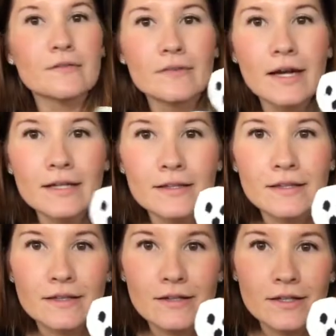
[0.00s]
Right,
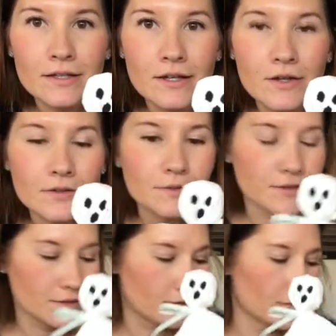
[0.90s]
and there you go.
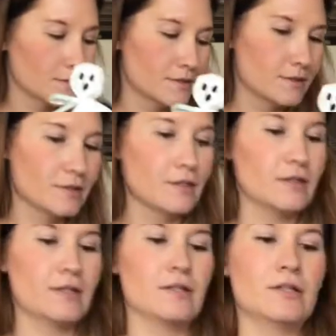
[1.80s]

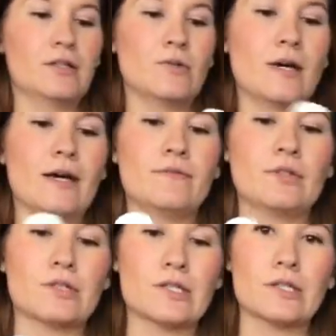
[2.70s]
You have
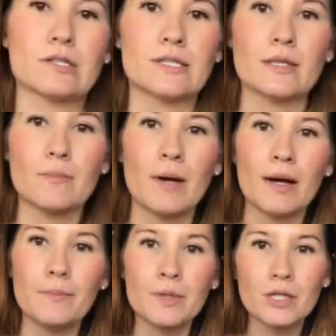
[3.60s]
your Tootsie
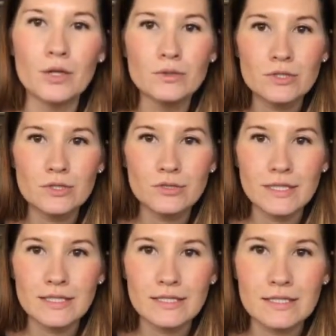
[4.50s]
Pop ghost
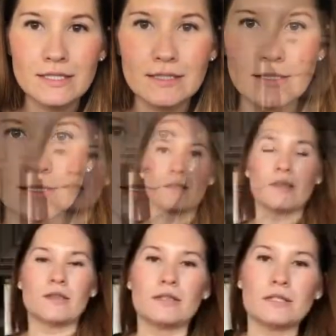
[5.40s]
treats.
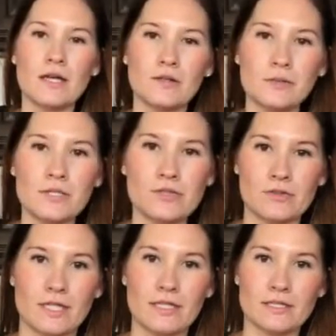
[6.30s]
This Halloween
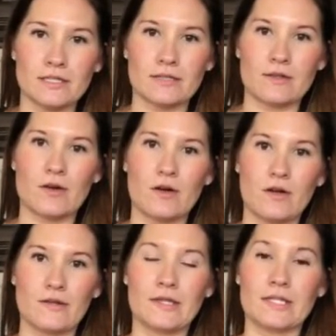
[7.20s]
treat is
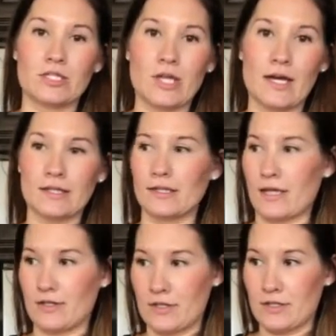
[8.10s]
called the
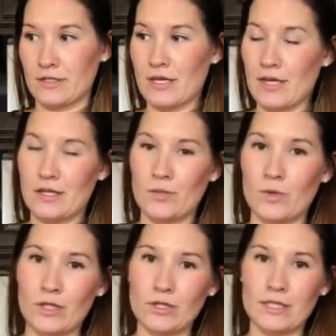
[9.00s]
Jack-o'-lantern. And
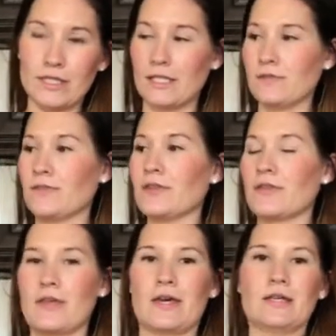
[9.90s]
what you're gonna need for
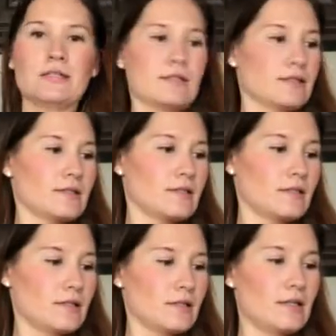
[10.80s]
this
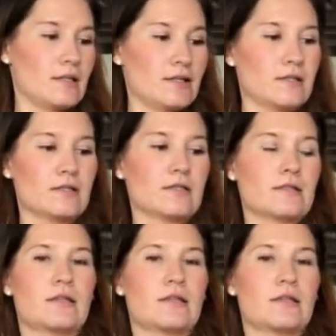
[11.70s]
is